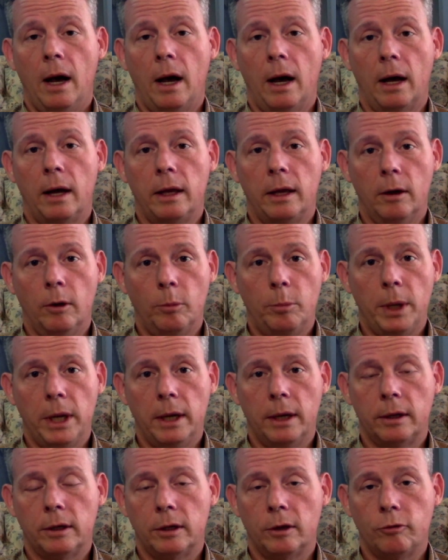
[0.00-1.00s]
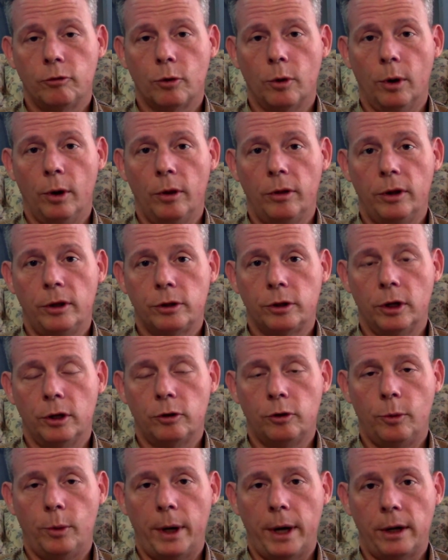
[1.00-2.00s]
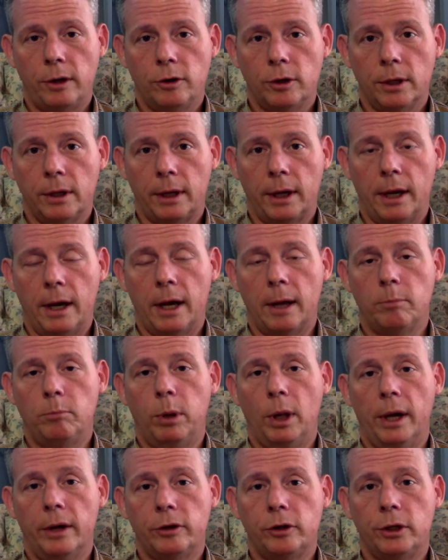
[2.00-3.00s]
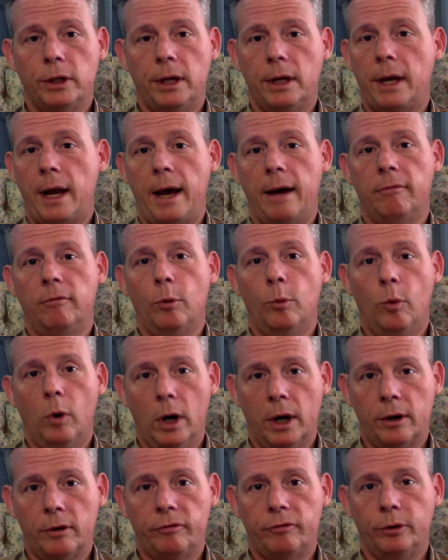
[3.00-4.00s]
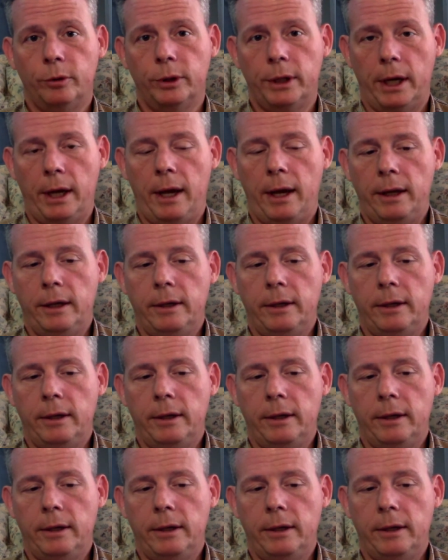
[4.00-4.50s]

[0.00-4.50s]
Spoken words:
He'll be in control of the situation. God bless you and have a wonderful day.